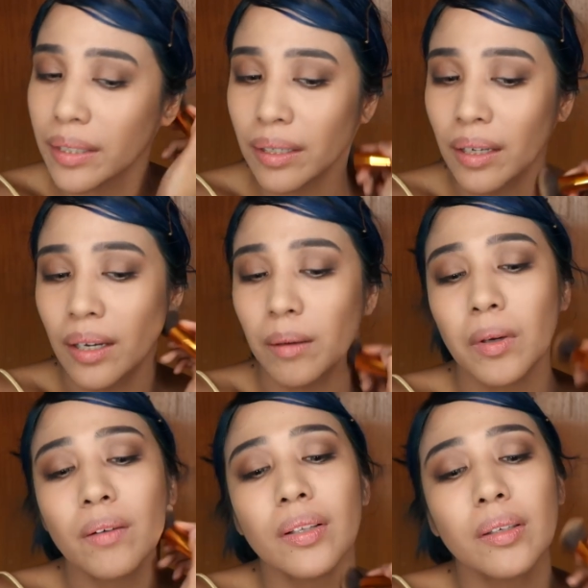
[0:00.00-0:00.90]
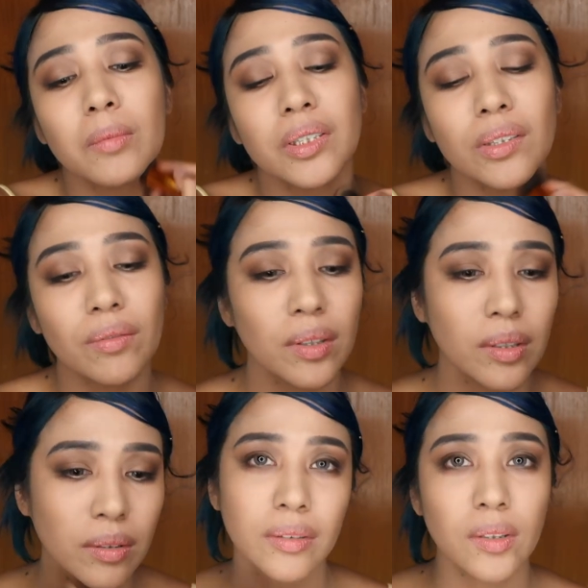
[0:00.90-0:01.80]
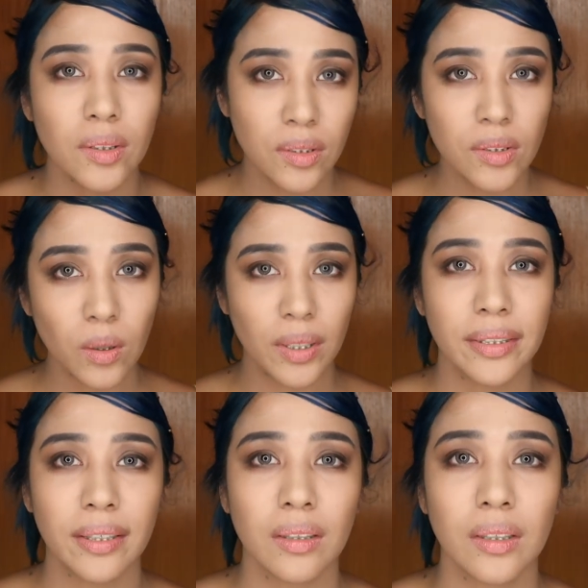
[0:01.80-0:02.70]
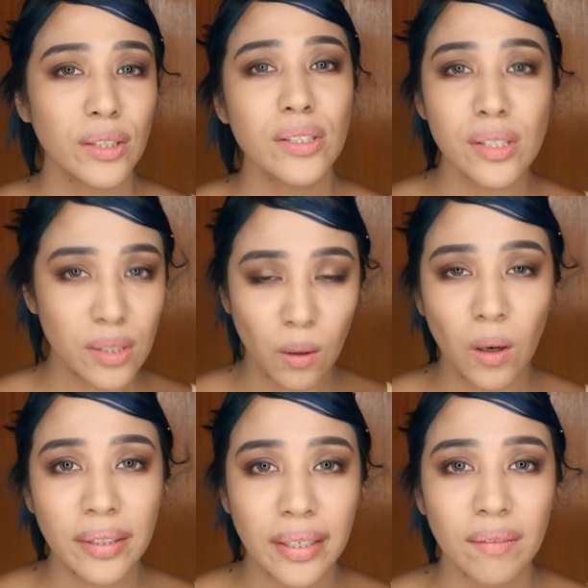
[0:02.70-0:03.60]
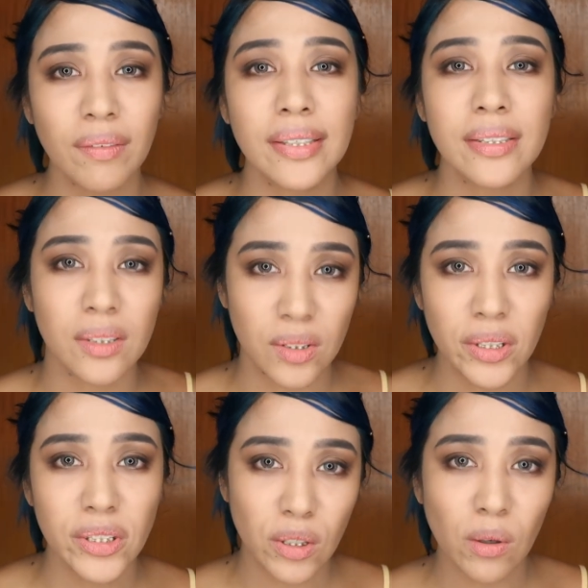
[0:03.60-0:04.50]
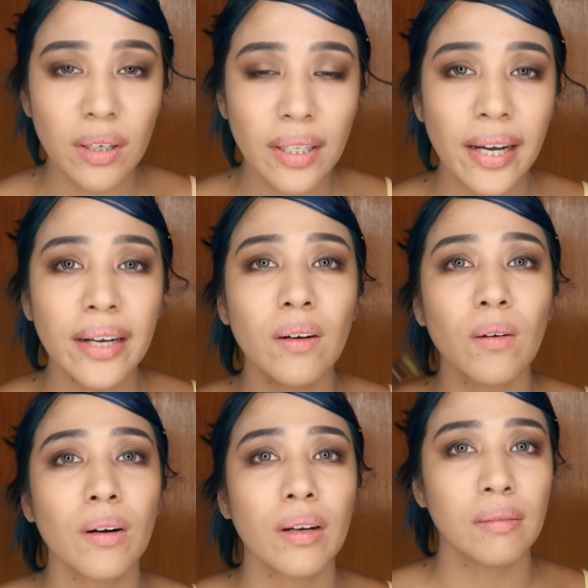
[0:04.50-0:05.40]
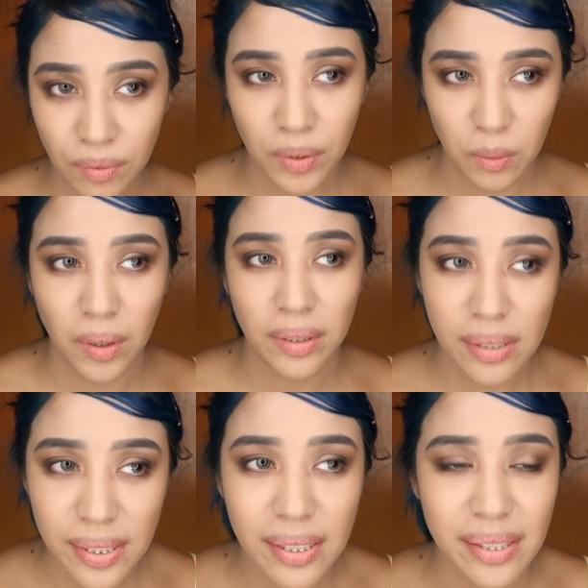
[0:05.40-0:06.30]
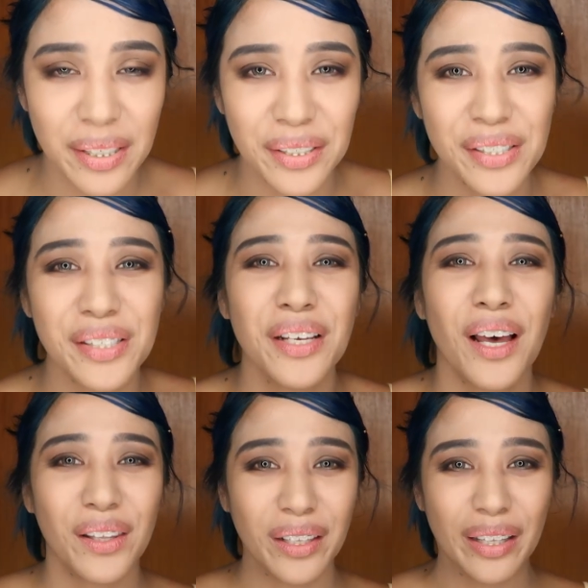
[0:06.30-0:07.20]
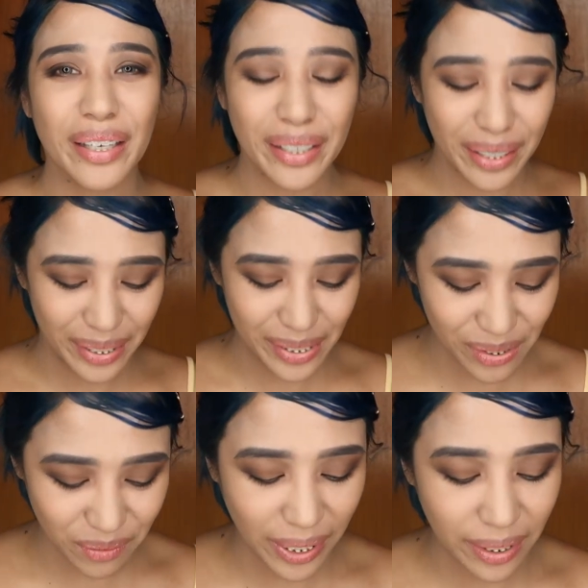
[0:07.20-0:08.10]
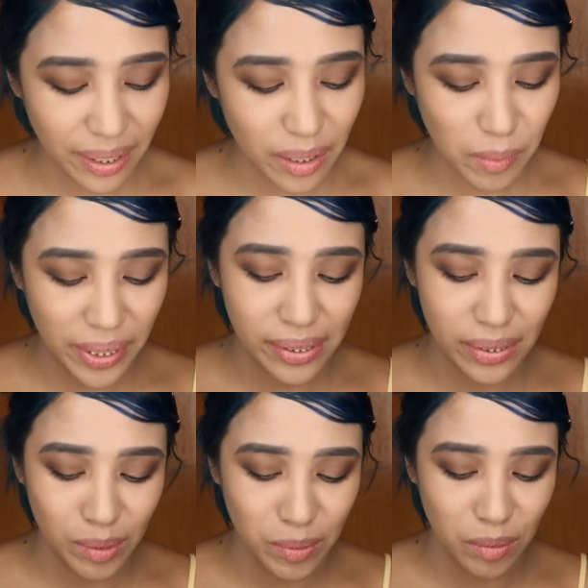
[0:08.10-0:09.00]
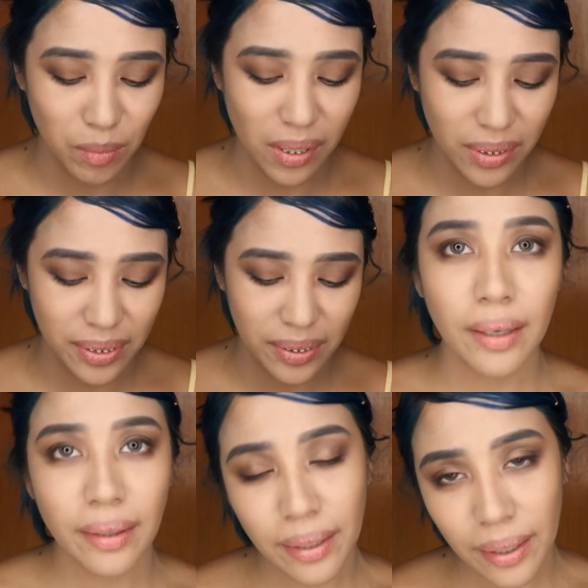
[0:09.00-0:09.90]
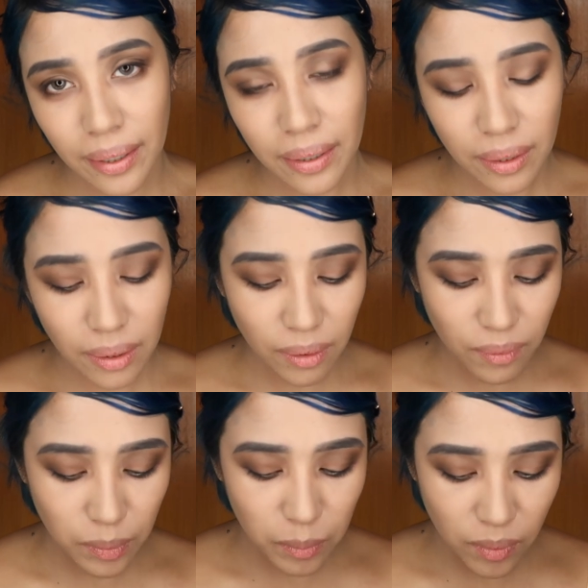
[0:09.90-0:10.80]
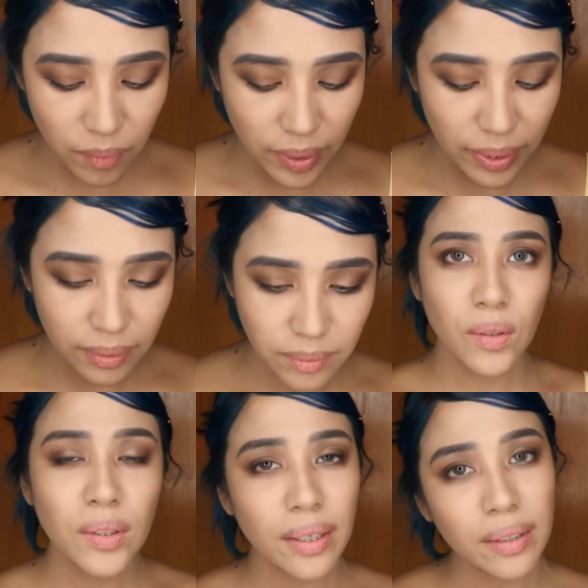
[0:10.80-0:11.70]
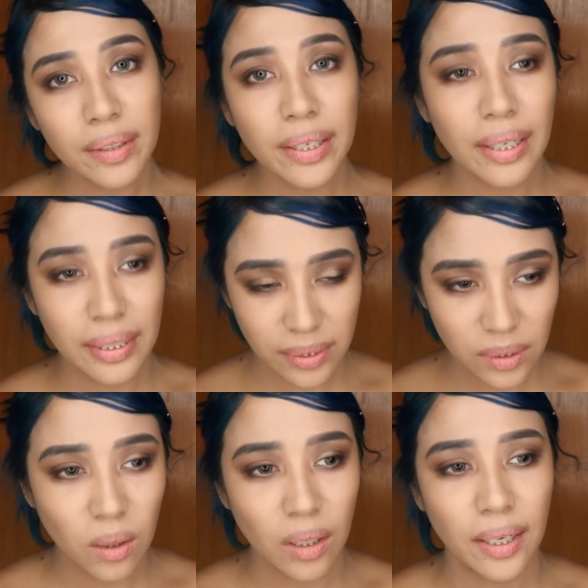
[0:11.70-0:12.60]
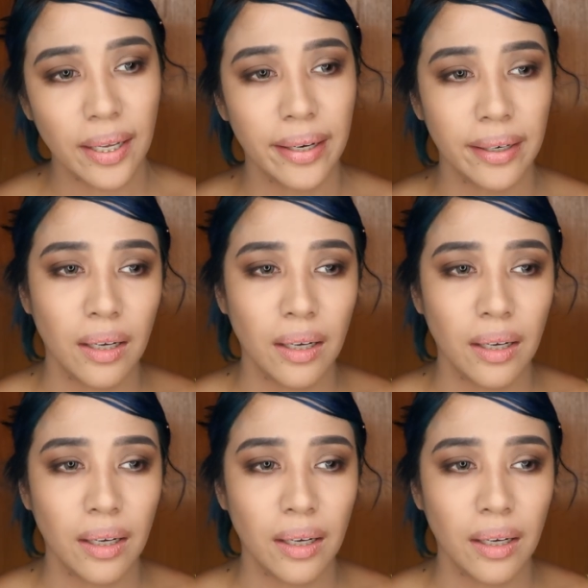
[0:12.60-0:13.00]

and not really much of a good storyteller. You just go on Netflix and search Coraline or if you want assistance, the link is right in my description box. At the end of the movie, you nga, realize ni Coraline